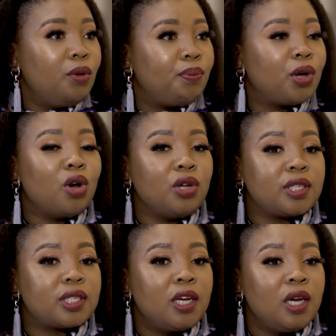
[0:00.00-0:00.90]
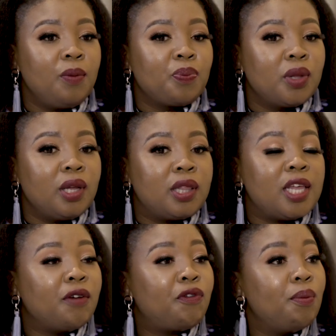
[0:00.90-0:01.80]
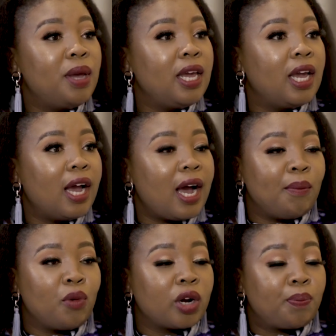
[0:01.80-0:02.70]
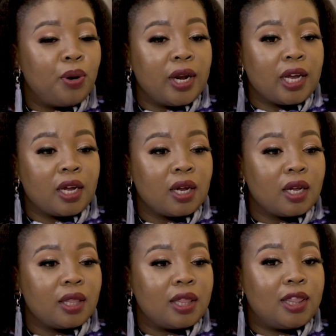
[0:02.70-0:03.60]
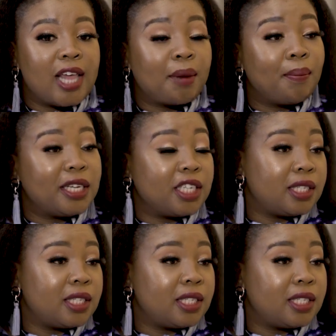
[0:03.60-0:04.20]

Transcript: because then for me, I'm not putting that much